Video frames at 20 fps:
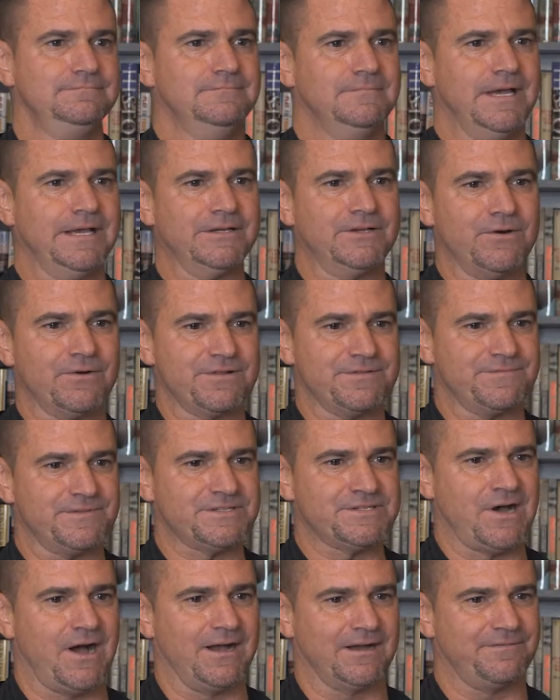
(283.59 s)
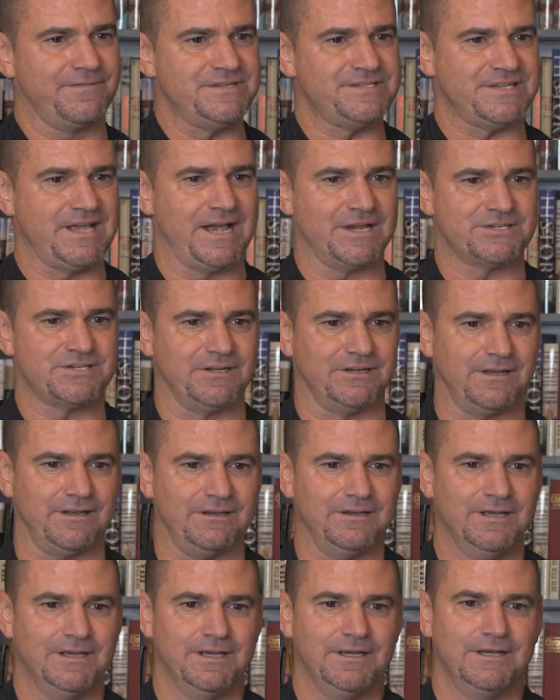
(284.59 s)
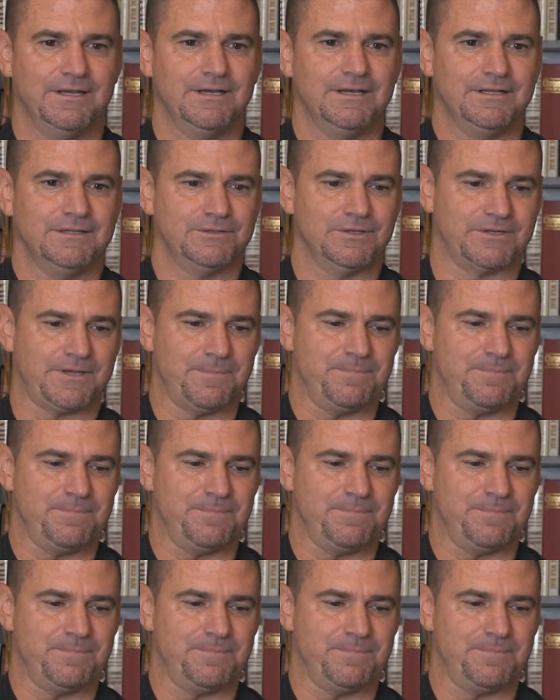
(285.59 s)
and go to the photography section and look